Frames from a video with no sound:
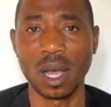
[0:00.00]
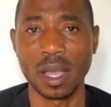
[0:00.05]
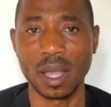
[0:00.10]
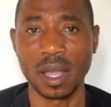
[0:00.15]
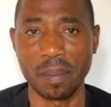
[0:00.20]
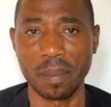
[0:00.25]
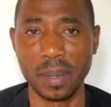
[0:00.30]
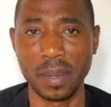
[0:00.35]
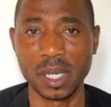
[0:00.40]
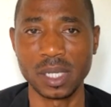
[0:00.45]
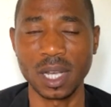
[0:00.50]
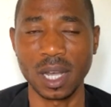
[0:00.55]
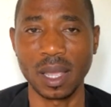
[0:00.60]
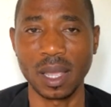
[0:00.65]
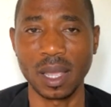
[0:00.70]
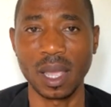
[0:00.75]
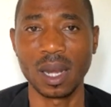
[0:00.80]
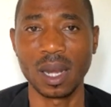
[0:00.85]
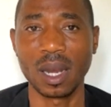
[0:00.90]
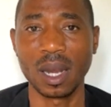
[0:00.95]
I repeat
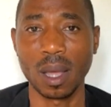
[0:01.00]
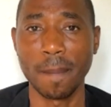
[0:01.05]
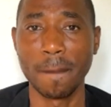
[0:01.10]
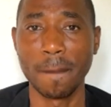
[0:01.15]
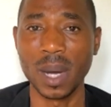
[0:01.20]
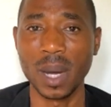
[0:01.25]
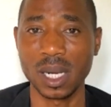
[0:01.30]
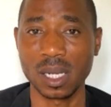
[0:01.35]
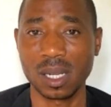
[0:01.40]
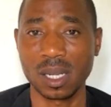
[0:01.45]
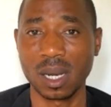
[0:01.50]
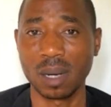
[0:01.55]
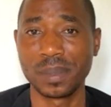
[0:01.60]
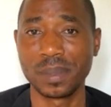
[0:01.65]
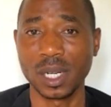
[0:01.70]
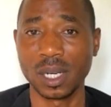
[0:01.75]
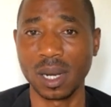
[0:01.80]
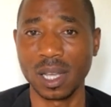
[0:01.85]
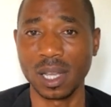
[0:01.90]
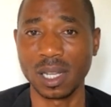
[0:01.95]
again,
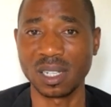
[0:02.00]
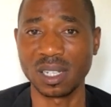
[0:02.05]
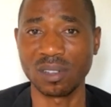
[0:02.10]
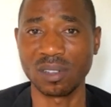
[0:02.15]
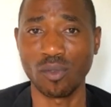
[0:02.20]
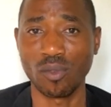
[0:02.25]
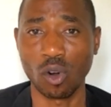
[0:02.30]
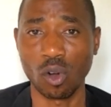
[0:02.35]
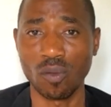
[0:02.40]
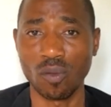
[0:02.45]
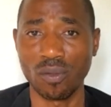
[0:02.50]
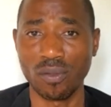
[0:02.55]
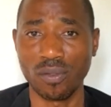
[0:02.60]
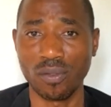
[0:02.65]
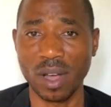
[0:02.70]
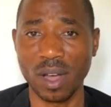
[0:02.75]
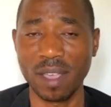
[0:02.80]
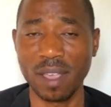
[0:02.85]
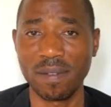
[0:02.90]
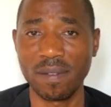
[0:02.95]
Manuscript and Letters, Volume
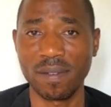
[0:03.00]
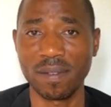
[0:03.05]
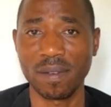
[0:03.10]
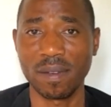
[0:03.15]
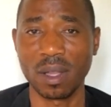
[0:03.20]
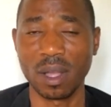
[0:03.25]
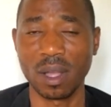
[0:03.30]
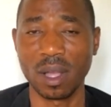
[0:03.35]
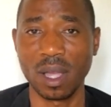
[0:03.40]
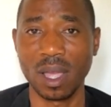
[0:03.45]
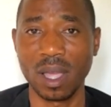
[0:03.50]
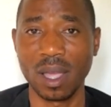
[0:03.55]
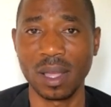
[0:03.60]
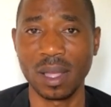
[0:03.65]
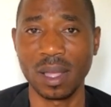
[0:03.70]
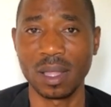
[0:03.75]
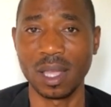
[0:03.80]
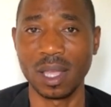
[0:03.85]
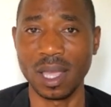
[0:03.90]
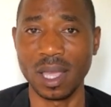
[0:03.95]
5.
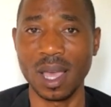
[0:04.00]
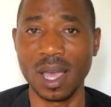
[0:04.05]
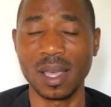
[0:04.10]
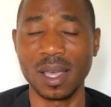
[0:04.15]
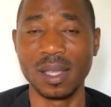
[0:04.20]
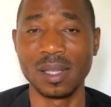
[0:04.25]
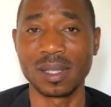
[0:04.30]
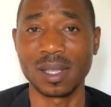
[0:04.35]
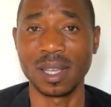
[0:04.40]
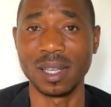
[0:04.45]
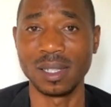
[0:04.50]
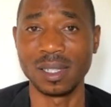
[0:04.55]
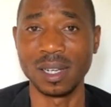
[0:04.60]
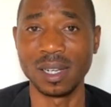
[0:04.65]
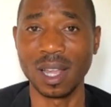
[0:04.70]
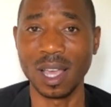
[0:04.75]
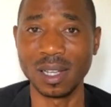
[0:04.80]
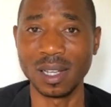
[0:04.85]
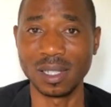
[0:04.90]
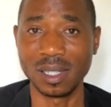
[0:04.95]
The year is
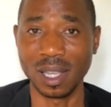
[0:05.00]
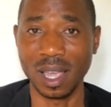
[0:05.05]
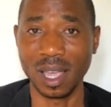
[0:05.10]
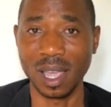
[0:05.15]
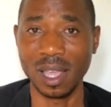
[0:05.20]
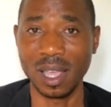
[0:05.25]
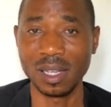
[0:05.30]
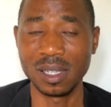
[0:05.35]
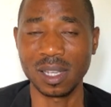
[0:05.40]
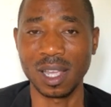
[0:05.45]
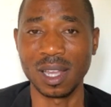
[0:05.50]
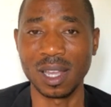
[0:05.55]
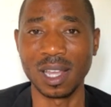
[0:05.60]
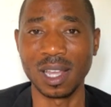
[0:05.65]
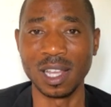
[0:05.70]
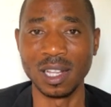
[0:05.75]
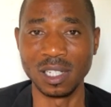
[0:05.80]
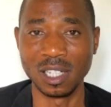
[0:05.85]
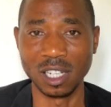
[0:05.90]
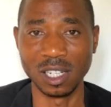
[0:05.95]
1888 and
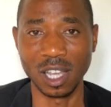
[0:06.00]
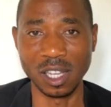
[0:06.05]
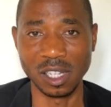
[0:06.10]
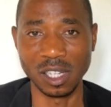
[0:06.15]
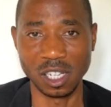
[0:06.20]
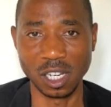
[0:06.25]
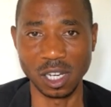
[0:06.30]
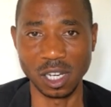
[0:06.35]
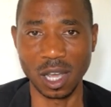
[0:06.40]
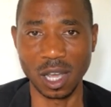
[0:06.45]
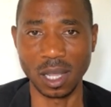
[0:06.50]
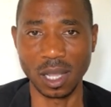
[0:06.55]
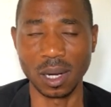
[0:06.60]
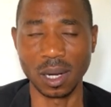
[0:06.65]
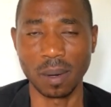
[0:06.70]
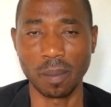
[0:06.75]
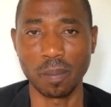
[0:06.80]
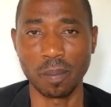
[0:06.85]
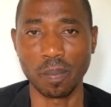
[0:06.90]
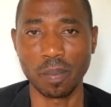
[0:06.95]

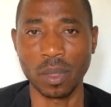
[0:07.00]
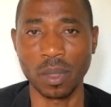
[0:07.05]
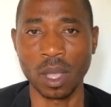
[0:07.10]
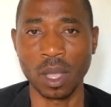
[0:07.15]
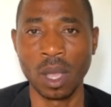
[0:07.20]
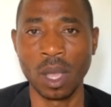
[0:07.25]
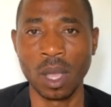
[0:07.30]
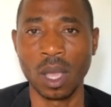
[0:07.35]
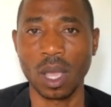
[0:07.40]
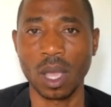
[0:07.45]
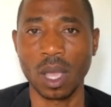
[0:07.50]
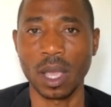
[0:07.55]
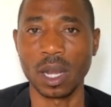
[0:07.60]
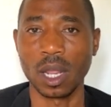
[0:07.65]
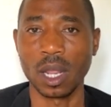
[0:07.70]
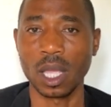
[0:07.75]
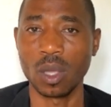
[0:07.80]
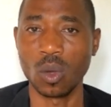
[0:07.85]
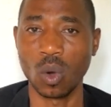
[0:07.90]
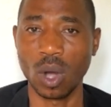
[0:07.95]
1889.
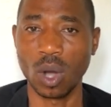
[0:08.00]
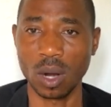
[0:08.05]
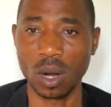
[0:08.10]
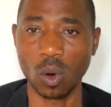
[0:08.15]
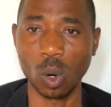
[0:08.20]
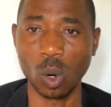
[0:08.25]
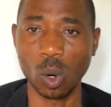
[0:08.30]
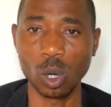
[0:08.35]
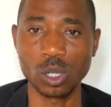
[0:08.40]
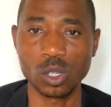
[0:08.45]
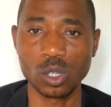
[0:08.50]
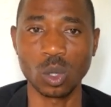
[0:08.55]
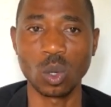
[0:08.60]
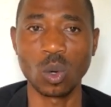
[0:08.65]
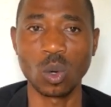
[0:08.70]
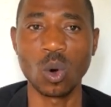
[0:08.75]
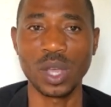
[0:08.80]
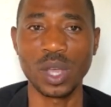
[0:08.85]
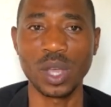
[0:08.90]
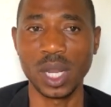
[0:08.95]
And you can
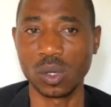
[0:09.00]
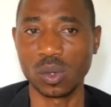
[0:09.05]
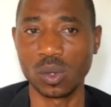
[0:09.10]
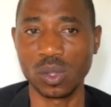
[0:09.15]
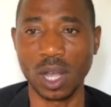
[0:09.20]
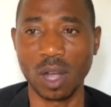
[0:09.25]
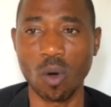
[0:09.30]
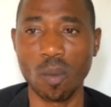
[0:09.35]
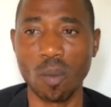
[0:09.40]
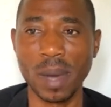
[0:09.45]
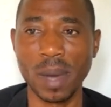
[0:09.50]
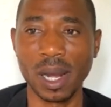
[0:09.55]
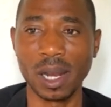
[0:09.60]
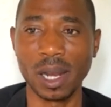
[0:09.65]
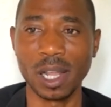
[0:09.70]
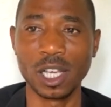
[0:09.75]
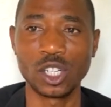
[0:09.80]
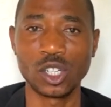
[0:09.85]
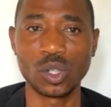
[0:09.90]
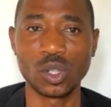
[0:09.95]
also go into the
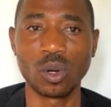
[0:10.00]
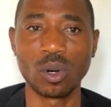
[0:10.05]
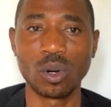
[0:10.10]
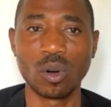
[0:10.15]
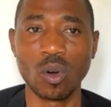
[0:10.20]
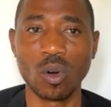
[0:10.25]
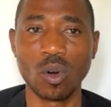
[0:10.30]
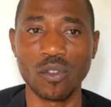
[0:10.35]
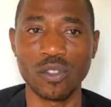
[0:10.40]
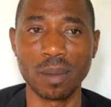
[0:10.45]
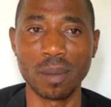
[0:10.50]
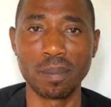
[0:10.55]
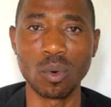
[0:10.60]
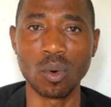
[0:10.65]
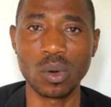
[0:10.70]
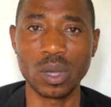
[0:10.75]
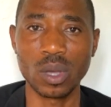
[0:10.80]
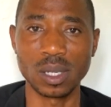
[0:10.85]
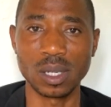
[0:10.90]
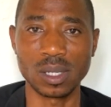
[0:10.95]
compilation of the
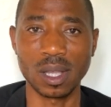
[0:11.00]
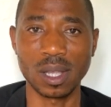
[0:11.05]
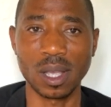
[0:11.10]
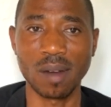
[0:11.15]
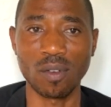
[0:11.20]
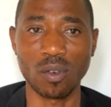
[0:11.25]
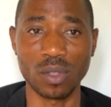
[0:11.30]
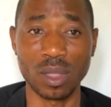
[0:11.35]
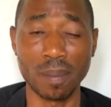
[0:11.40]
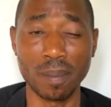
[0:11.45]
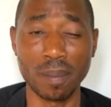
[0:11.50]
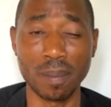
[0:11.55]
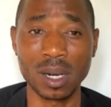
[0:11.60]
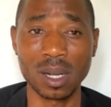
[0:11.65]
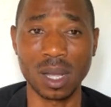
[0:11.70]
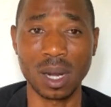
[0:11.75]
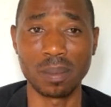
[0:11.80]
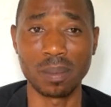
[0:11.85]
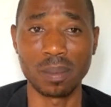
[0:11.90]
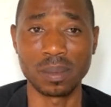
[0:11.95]
book itself or the
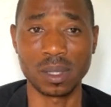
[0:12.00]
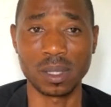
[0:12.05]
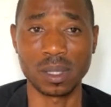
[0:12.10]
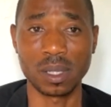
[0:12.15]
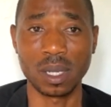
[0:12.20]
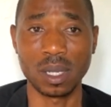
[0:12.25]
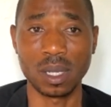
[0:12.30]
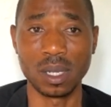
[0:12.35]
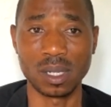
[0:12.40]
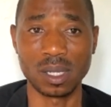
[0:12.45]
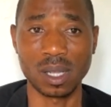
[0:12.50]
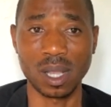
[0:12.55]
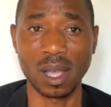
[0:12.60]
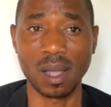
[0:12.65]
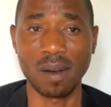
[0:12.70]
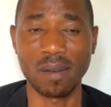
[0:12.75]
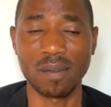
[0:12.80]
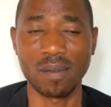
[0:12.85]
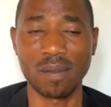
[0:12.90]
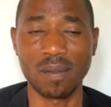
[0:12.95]
manuscript
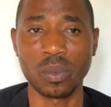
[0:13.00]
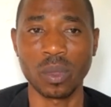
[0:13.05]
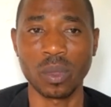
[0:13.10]
itself,